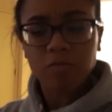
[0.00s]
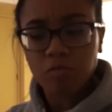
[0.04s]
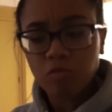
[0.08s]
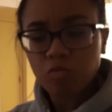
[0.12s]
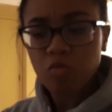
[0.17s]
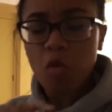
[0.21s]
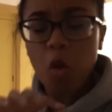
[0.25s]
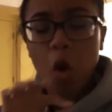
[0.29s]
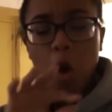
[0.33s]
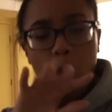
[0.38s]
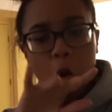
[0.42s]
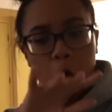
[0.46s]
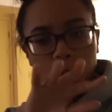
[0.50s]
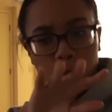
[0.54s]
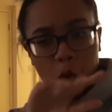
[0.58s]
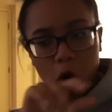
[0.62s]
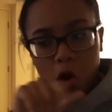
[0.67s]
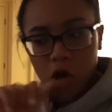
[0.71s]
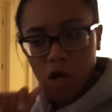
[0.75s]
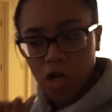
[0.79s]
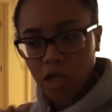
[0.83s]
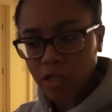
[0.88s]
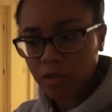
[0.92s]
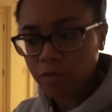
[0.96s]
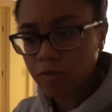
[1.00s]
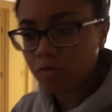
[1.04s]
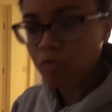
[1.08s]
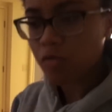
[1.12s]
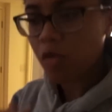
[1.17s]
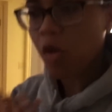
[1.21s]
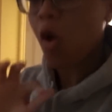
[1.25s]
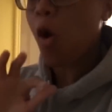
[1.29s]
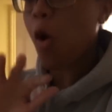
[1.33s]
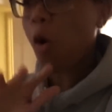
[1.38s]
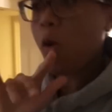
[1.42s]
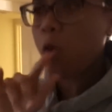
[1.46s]
Oh,
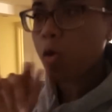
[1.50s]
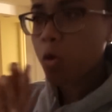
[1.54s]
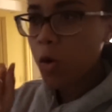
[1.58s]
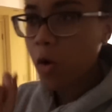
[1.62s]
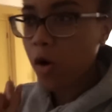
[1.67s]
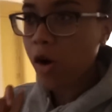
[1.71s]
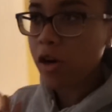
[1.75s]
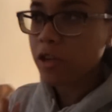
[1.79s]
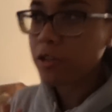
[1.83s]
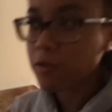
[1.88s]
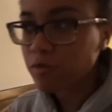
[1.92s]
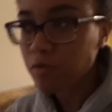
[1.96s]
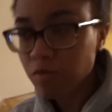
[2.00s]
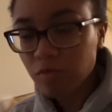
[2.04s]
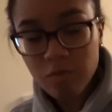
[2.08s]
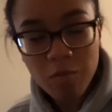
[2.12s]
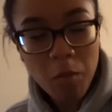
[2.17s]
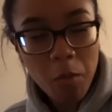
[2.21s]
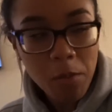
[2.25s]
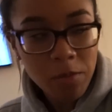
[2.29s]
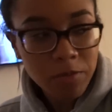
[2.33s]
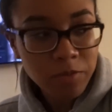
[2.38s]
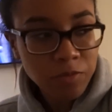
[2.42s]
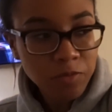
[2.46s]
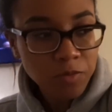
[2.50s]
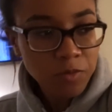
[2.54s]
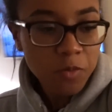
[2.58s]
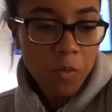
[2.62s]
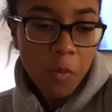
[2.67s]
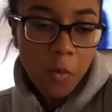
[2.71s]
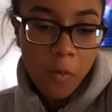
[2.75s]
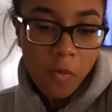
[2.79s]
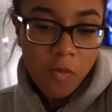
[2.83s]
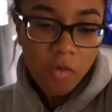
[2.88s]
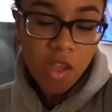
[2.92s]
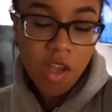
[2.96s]
okay. Okay. Okay.
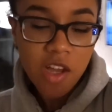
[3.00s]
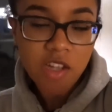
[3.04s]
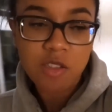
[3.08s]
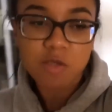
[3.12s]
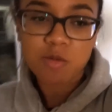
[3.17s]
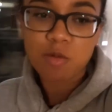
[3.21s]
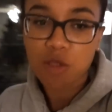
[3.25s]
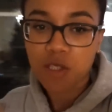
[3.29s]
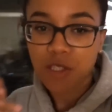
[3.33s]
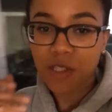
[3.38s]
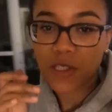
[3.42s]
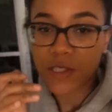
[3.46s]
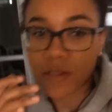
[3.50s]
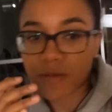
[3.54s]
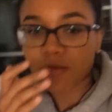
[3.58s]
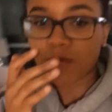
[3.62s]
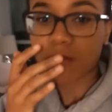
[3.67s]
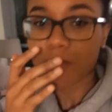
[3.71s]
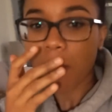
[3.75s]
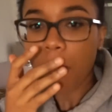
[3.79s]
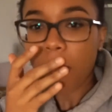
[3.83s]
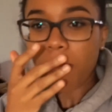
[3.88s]
That's really good.